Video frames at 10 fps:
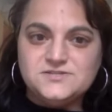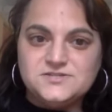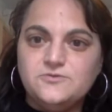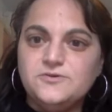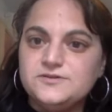
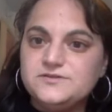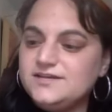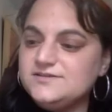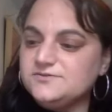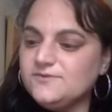So
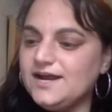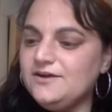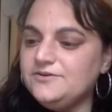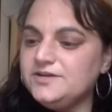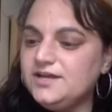things
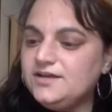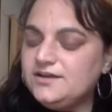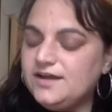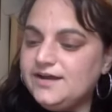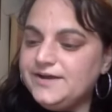around
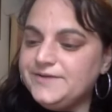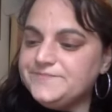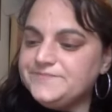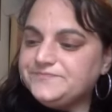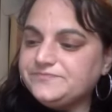
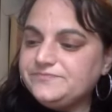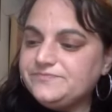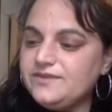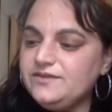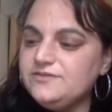um,
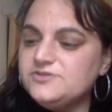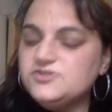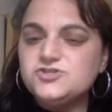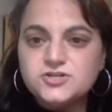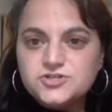the
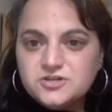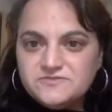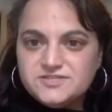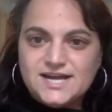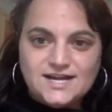structure
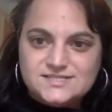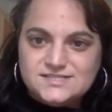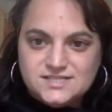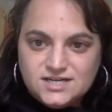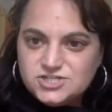of the tax
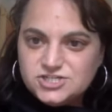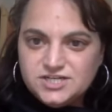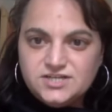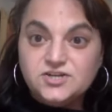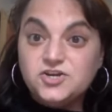
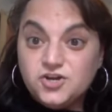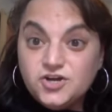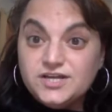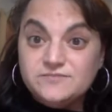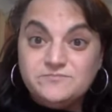deduction
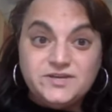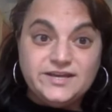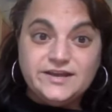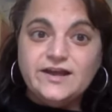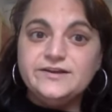could
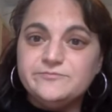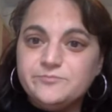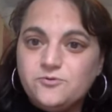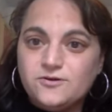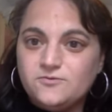be an
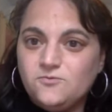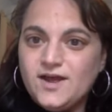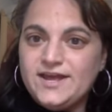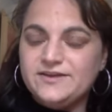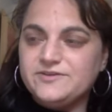important
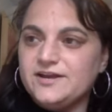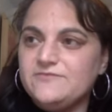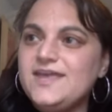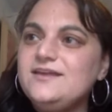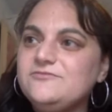way of
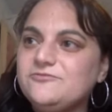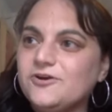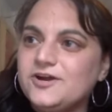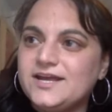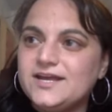kind of
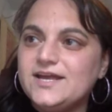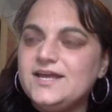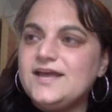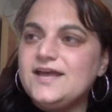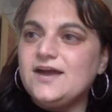inverting
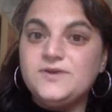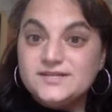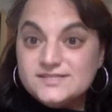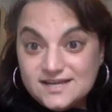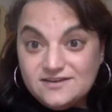how
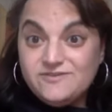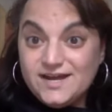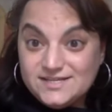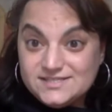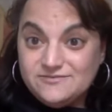we
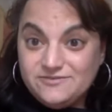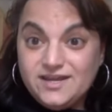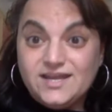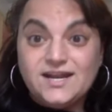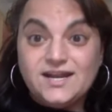incentivize
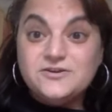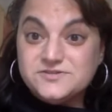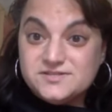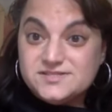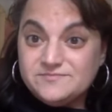giving. And I know
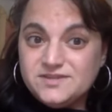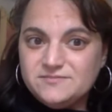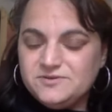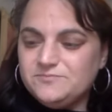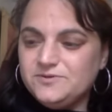this is
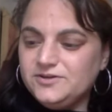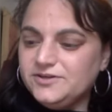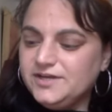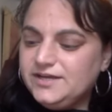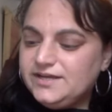something
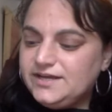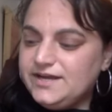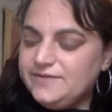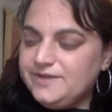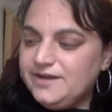people
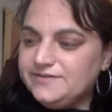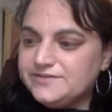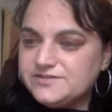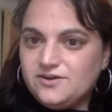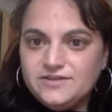um, on
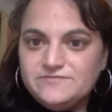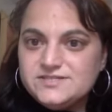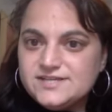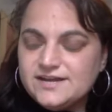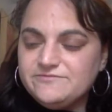this call have
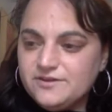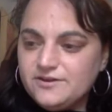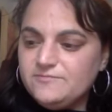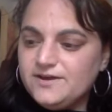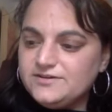just have
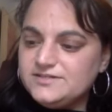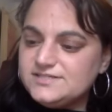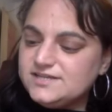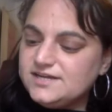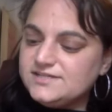thought about and
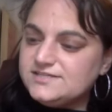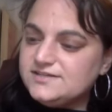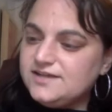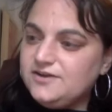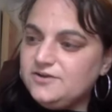discussed.
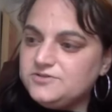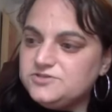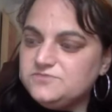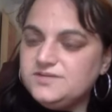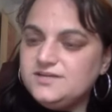You know,
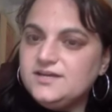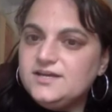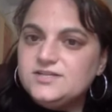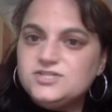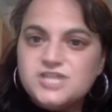do we
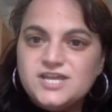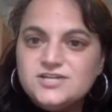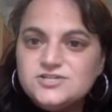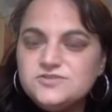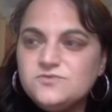
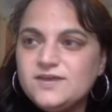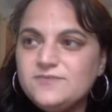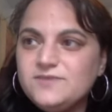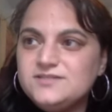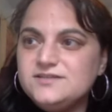change the way
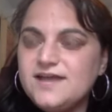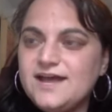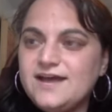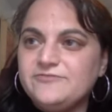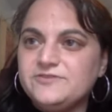we
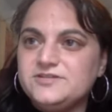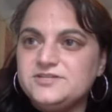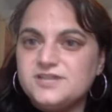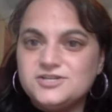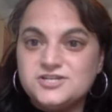have the
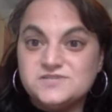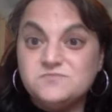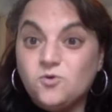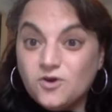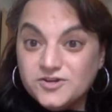deduction as
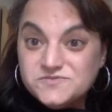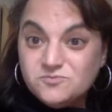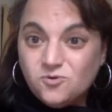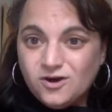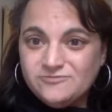more is
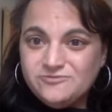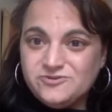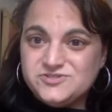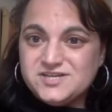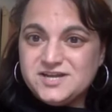more
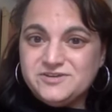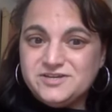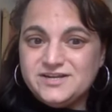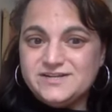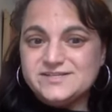versus
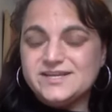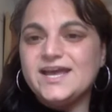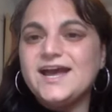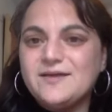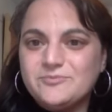having it as a
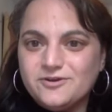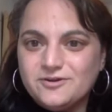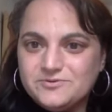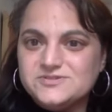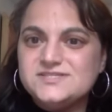cap or
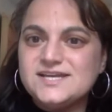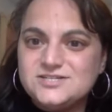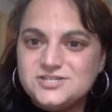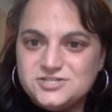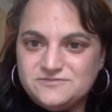a
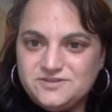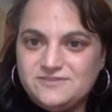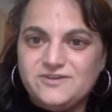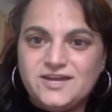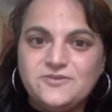percentage of
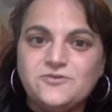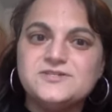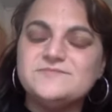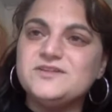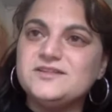giving or
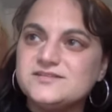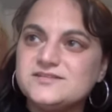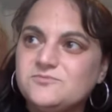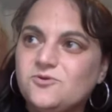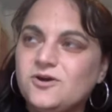something
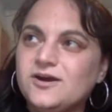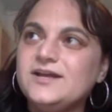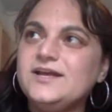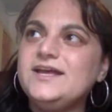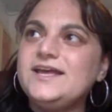that's
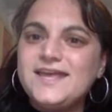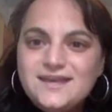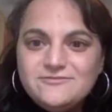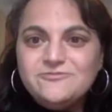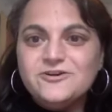more
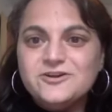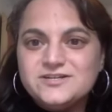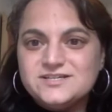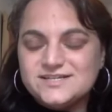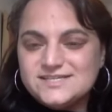
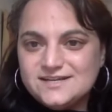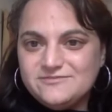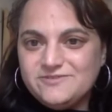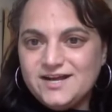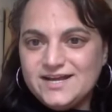inverted to
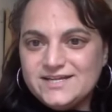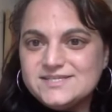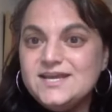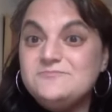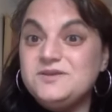
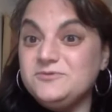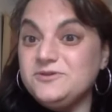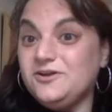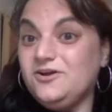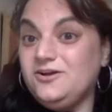incentivize
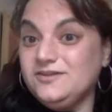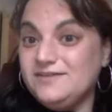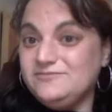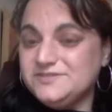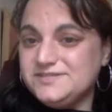people at all
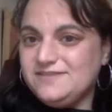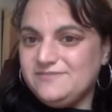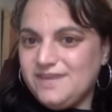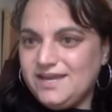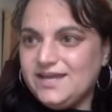levels
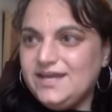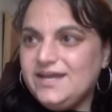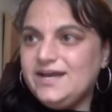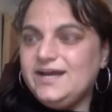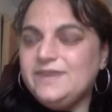giving
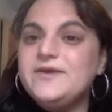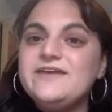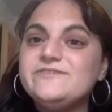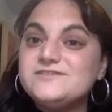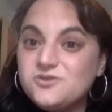um,
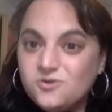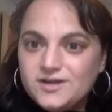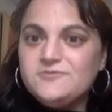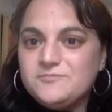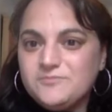if it's
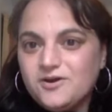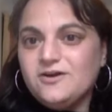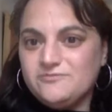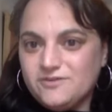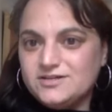going to be
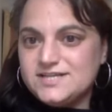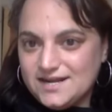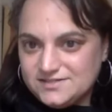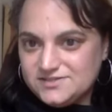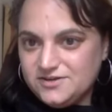part of our
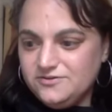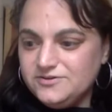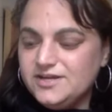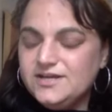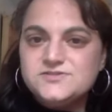tax code.